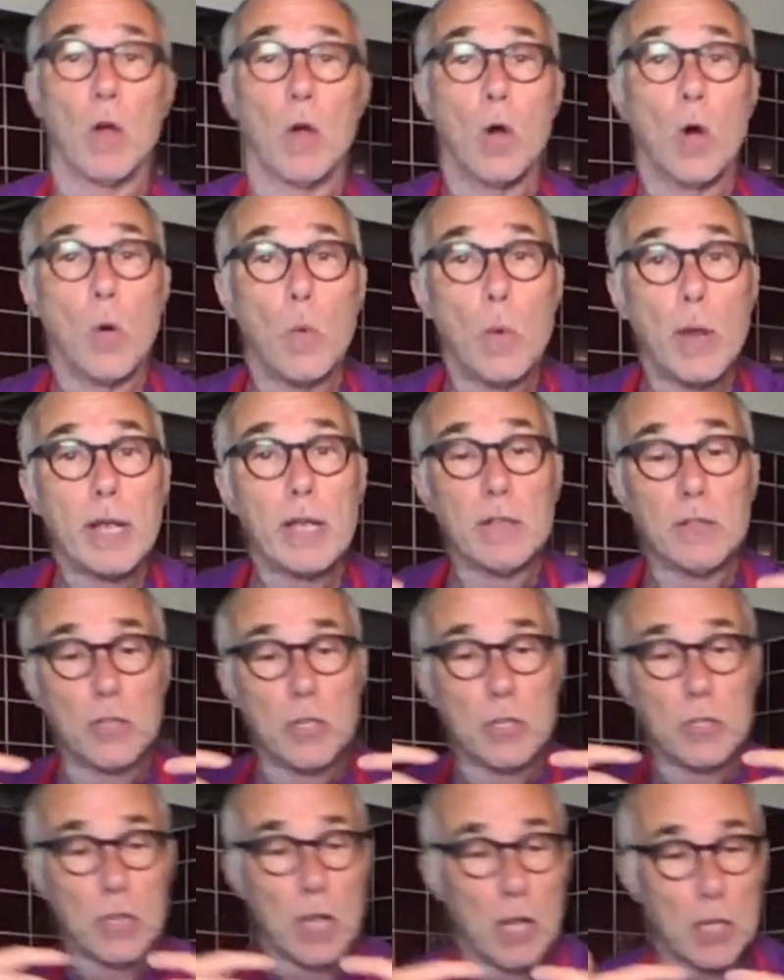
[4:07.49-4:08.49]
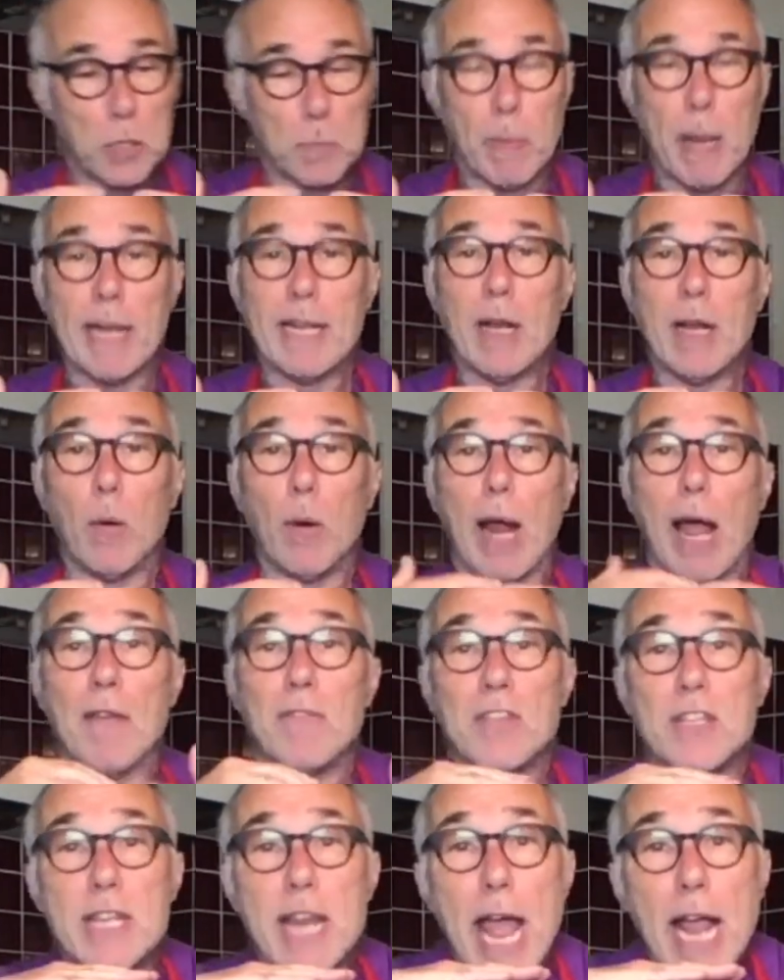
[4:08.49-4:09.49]
We can just spend our lives
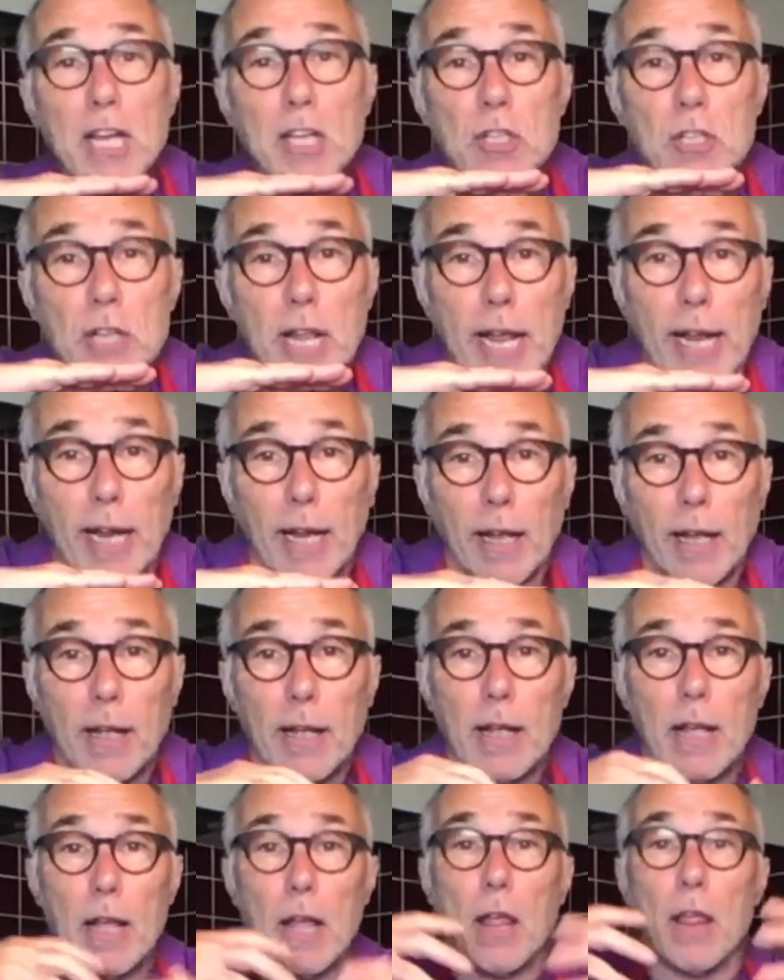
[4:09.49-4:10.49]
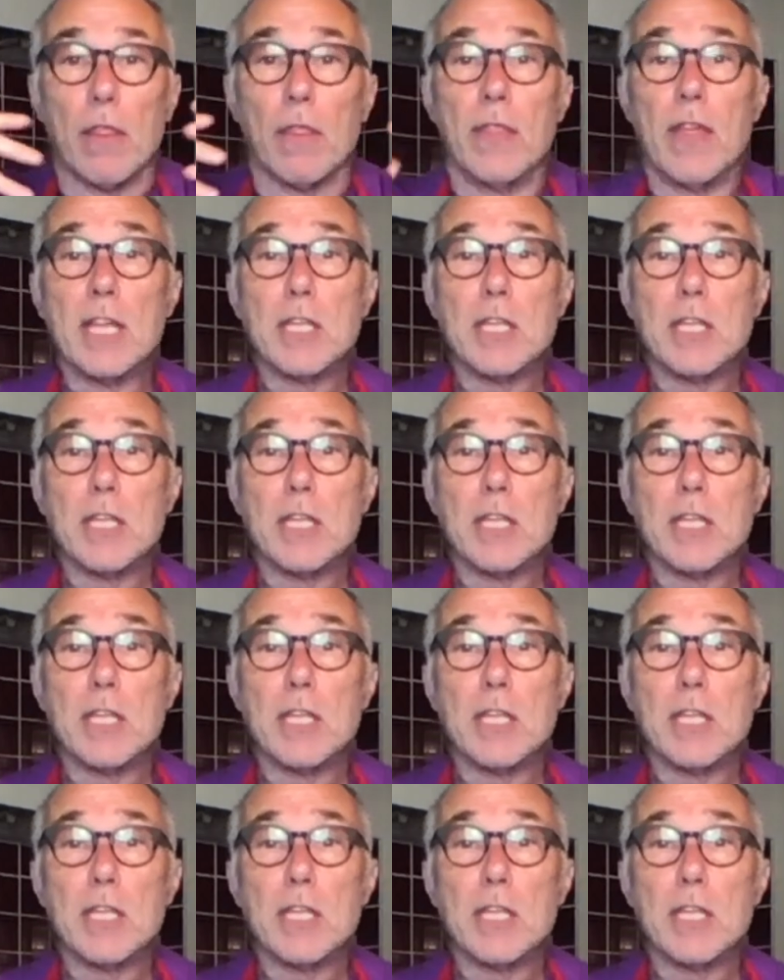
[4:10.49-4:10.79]
nexting. This